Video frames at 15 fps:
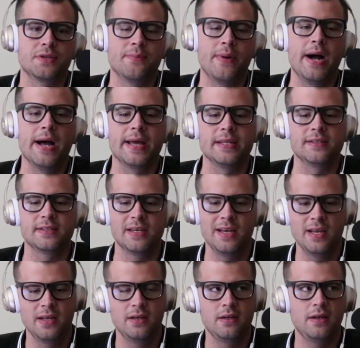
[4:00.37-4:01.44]
their minds.
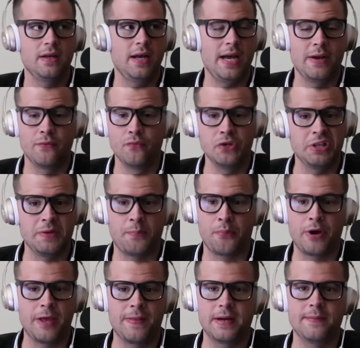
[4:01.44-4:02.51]
I really
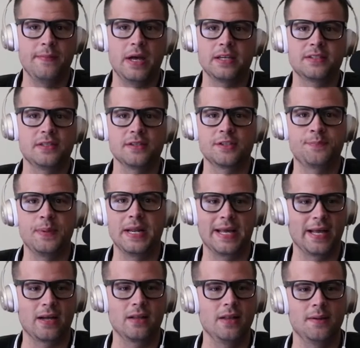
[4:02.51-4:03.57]
pray that I'm not still spinning
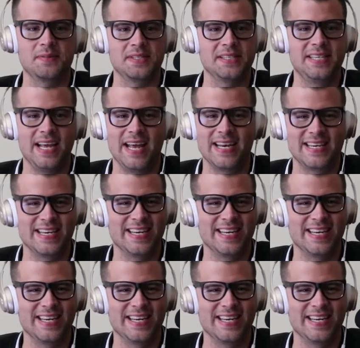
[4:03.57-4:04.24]
in clubs in 10